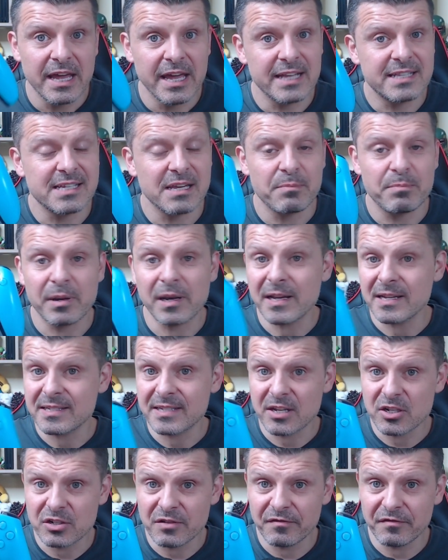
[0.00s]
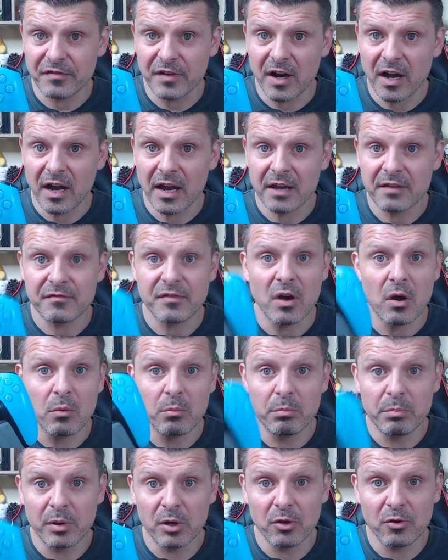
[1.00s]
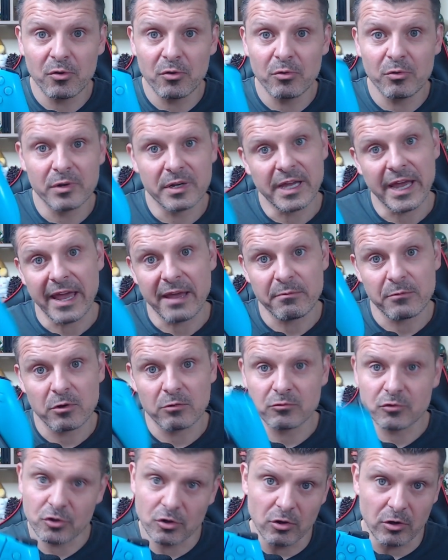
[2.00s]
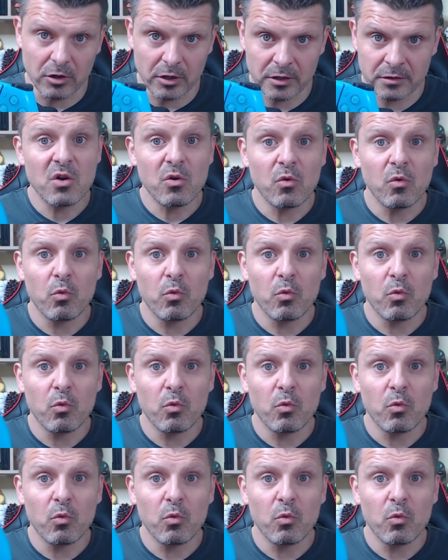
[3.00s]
It's a PlayStation 5 blue game controller.